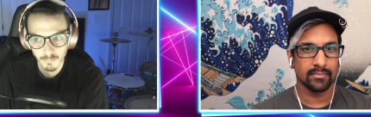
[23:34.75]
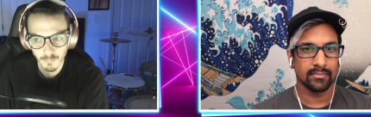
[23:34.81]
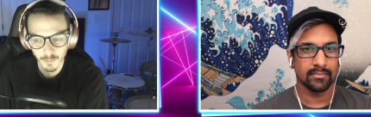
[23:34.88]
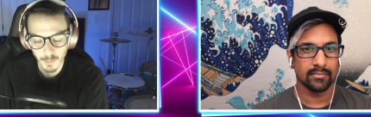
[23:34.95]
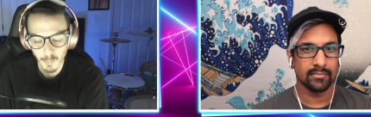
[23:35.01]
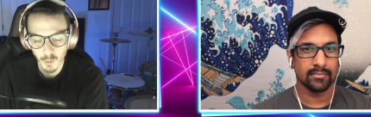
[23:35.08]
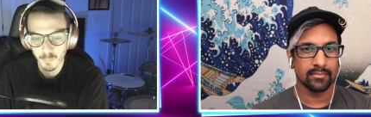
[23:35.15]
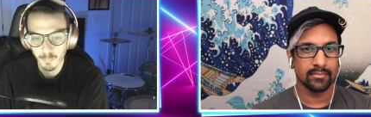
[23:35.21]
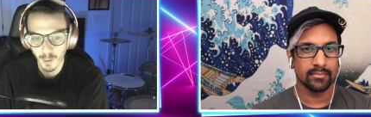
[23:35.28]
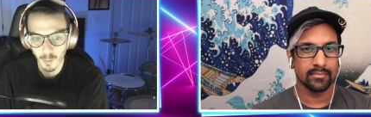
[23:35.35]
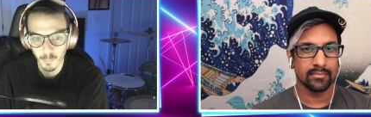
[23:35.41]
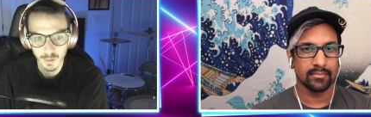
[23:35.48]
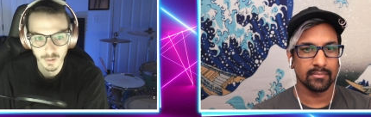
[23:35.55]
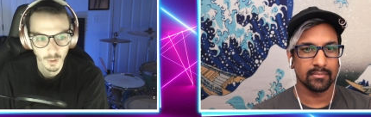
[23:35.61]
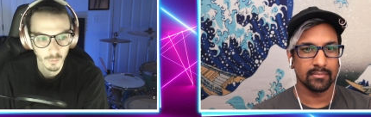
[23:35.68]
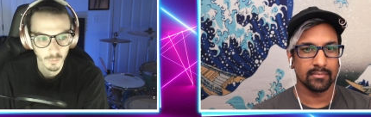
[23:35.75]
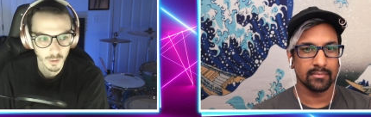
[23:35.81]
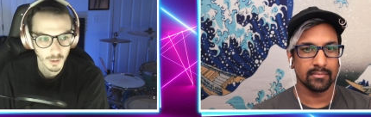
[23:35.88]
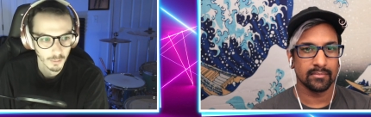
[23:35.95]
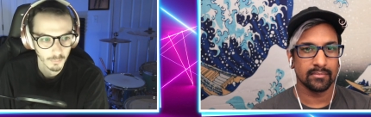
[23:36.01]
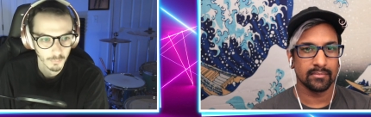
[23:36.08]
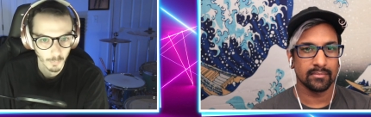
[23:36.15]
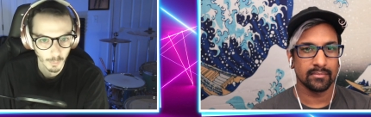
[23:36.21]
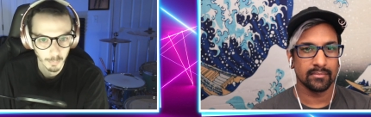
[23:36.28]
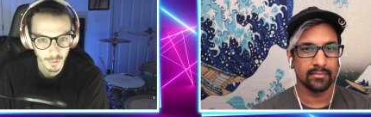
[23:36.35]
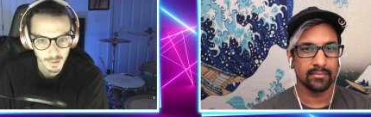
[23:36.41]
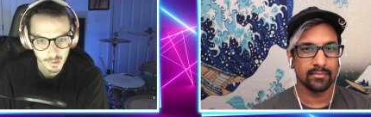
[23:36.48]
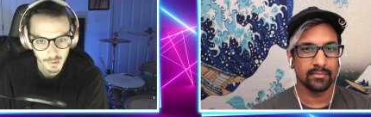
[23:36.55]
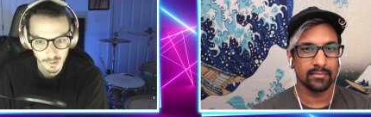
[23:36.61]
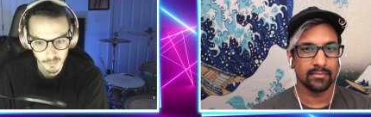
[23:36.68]
Speaker 1: for the most part, we don't know what
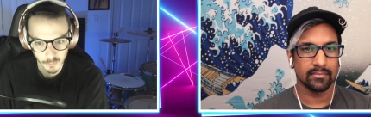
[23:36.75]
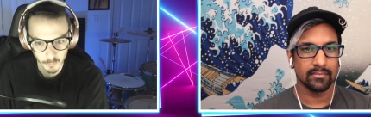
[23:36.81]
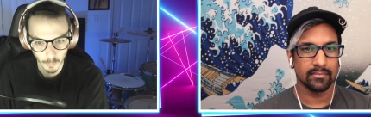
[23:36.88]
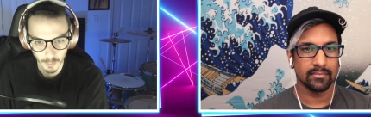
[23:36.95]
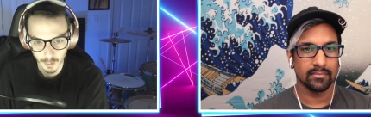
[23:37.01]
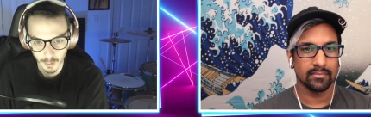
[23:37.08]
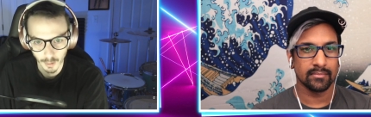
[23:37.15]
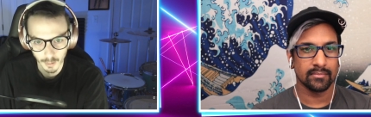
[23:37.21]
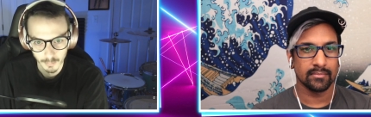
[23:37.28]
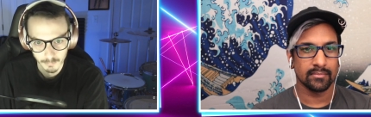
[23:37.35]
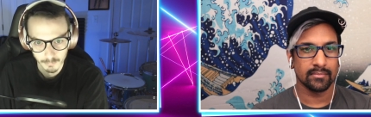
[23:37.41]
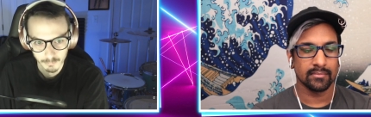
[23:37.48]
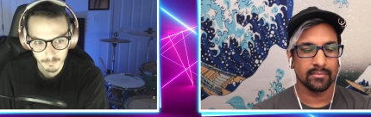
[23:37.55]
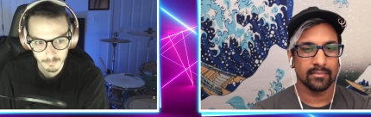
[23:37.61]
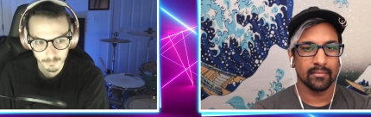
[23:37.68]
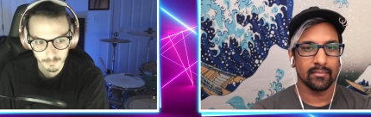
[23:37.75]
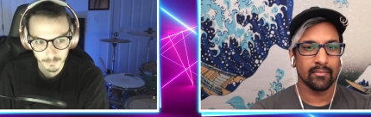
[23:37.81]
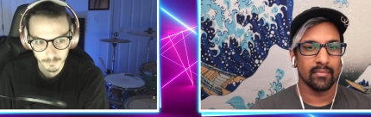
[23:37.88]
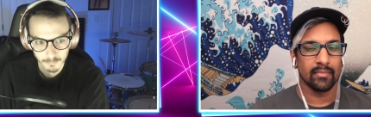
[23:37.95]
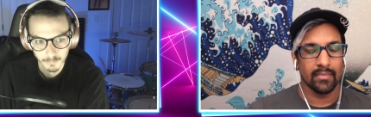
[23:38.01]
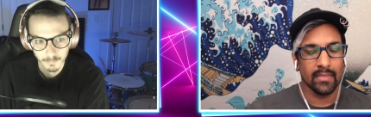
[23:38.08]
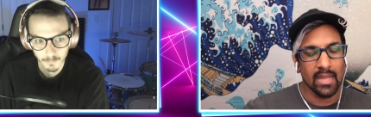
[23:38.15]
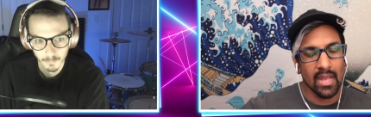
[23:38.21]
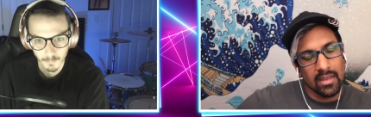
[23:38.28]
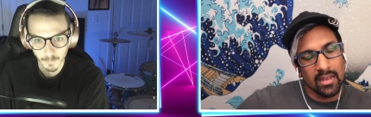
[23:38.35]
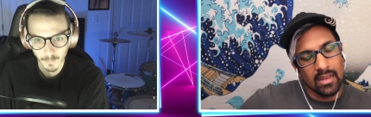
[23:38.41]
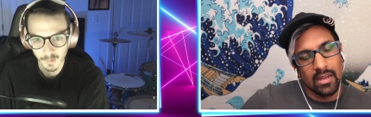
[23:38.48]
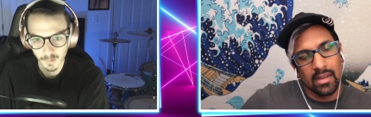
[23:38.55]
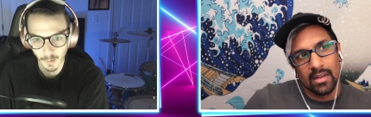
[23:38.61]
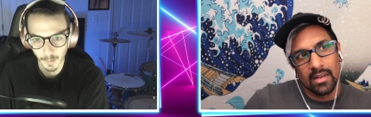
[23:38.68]
PlayStation's working on.
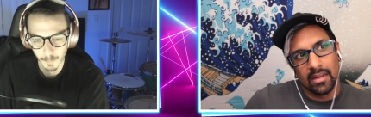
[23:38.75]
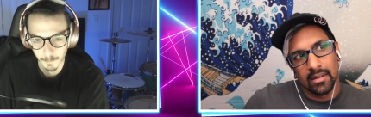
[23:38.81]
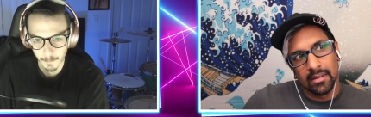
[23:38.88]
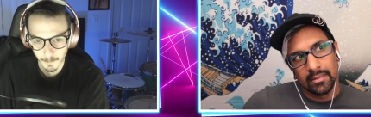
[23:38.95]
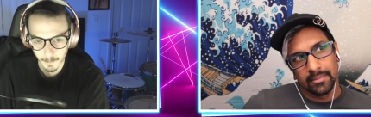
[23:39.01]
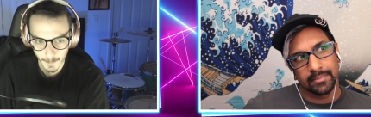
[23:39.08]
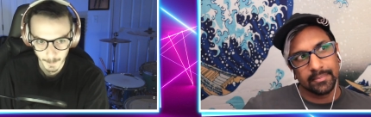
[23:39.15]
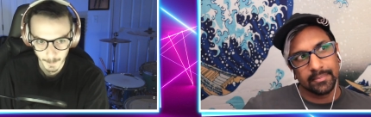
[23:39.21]
Yeah. So,